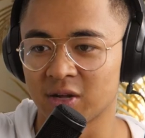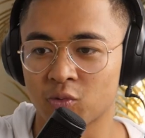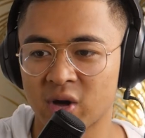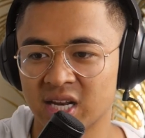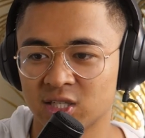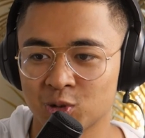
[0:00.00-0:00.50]

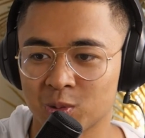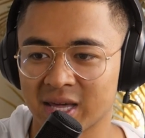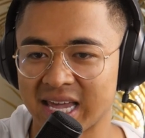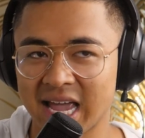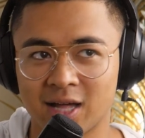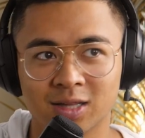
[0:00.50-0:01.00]
went into the
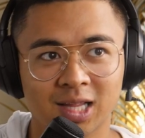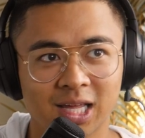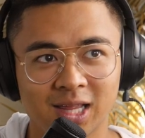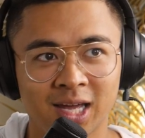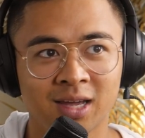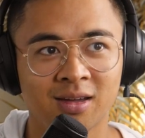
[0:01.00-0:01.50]
Calendly
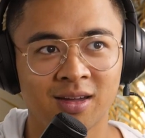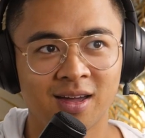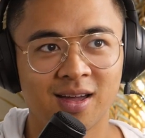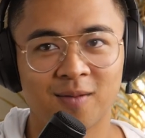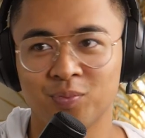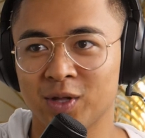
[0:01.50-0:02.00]
link,
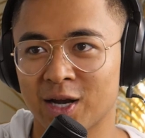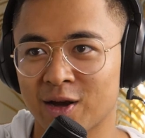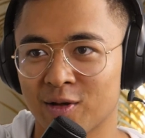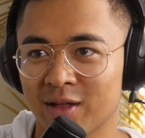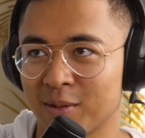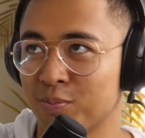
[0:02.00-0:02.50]
you know,
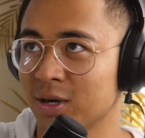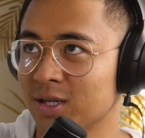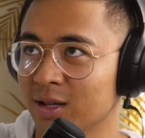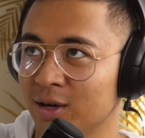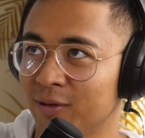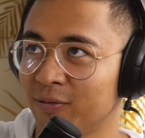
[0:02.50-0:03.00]
like booked a
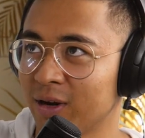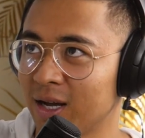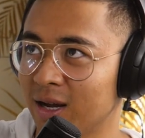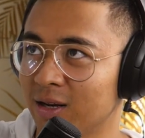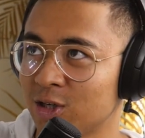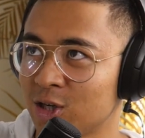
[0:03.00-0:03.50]
little
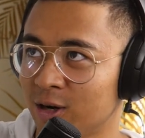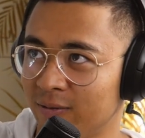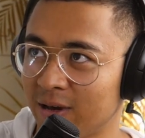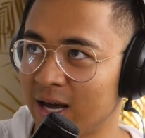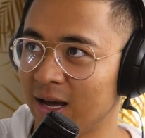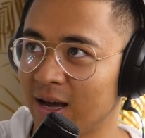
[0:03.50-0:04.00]
freaking
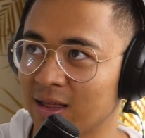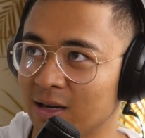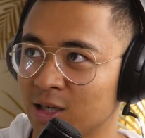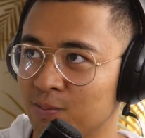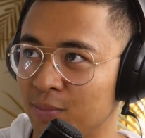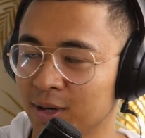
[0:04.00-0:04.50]
survey, and then
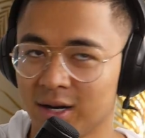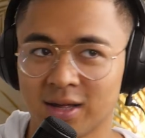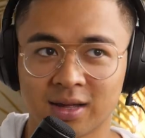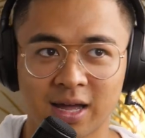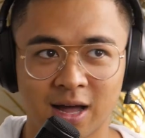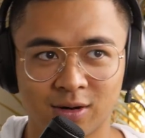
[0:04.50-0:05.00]
just put it in the
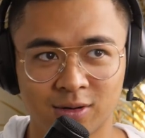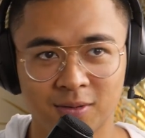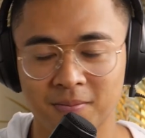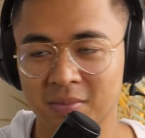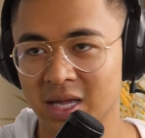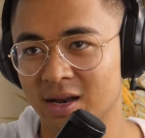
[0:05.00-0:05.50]
calendar.
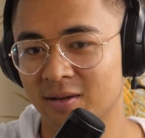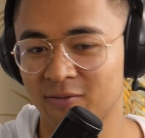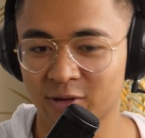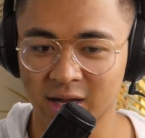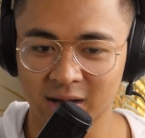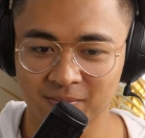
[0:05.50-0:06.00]
Meet in
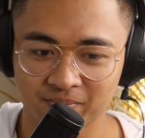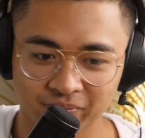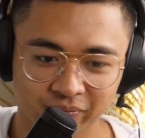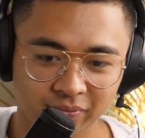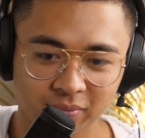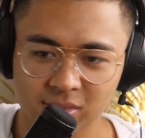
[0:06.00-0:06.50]
freaking,
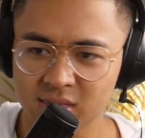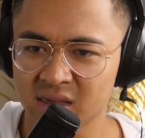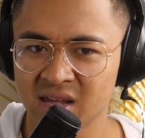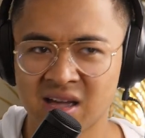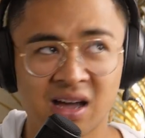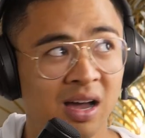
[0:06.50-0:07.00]

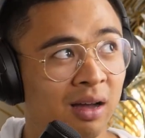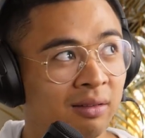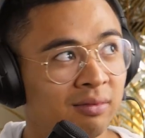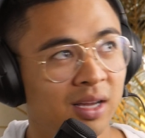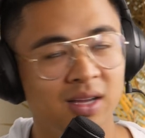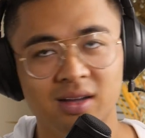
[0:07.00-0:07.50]
uh,
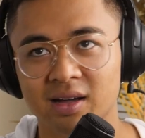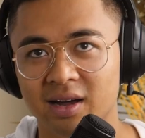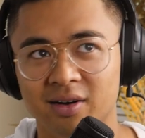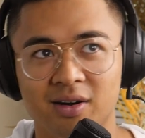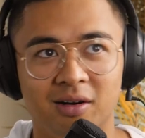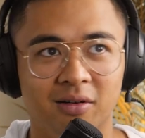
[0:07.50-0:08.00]
I don't
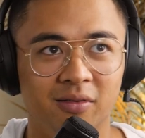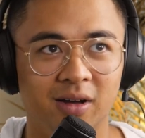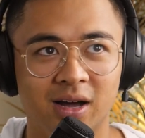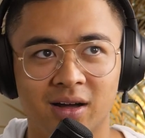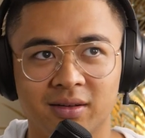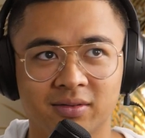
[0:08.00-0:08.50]
know,
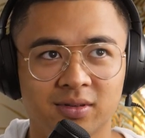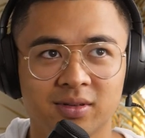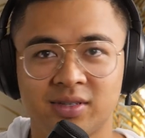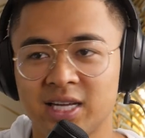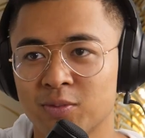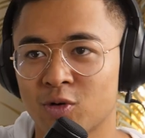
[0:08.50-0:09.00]
uh,
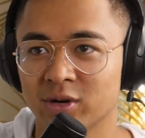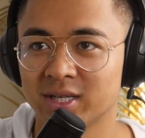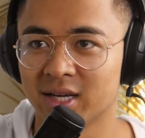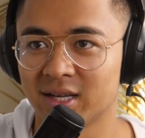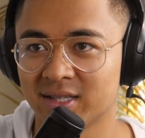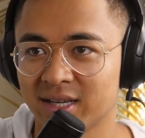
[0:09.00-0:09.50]
Tim
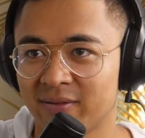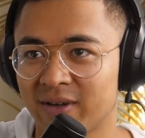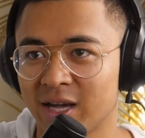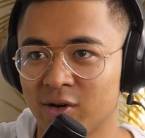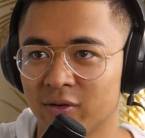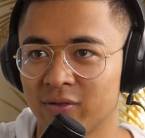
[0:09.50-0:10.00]
Hortons in
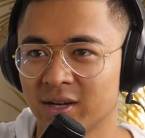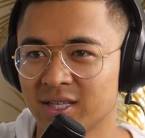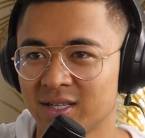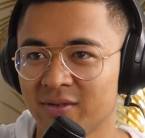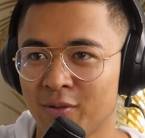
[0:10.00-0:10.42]
Vancouver. Is it Tim